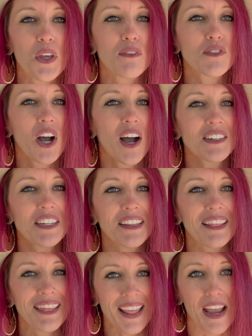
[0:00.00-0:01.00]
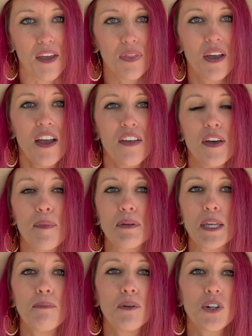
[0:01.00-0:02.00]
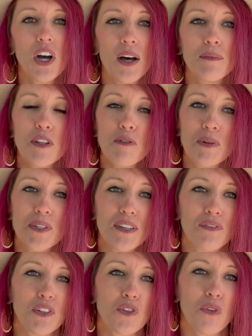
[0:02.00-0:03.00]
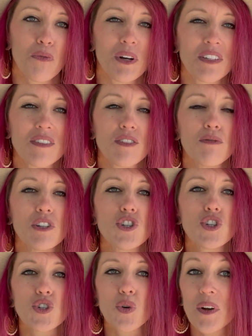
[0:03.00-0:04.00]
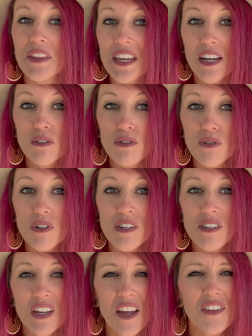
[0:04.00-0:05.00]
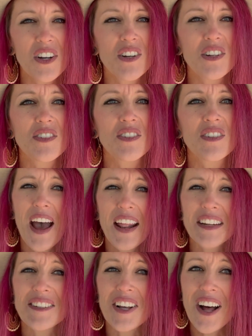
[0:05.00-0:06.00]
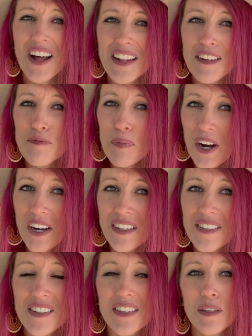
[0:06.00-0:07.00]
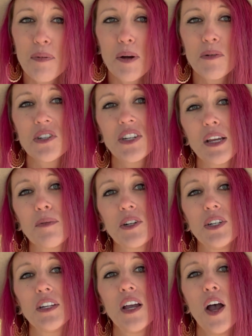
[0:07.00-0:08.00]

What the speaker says: have talked at length that people come to the Pacific Northwest to enjoy the outdoors, and there's not a ton of parks in the Barberton neighborhood,